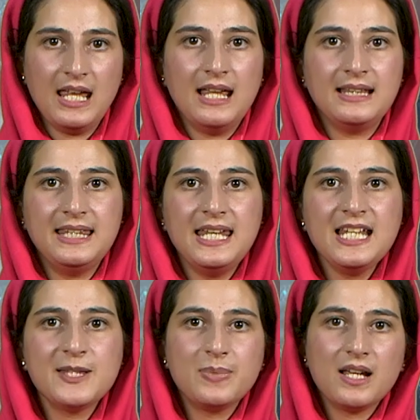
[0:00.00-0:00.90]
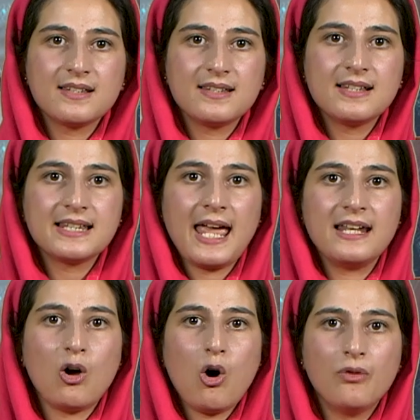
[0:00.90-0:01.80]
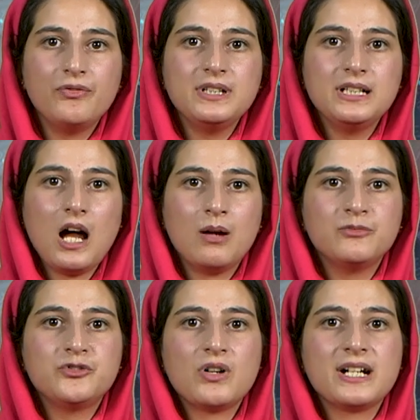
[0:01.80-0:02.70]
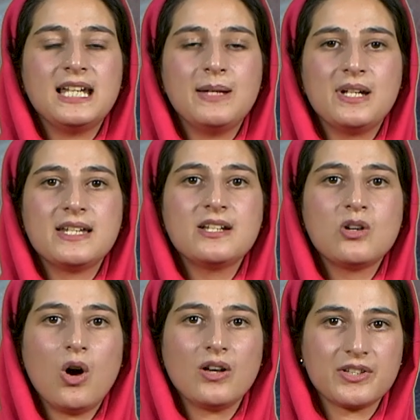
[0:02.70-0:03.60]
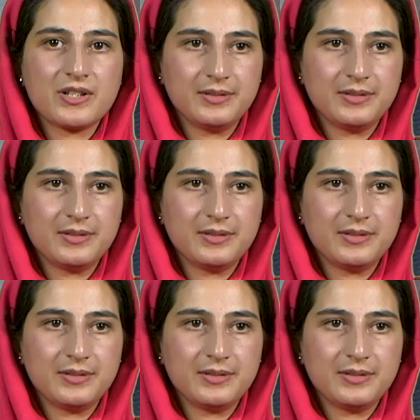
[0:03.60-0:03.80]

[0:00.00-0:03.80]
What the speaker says: These pluses can often come for a limited cost.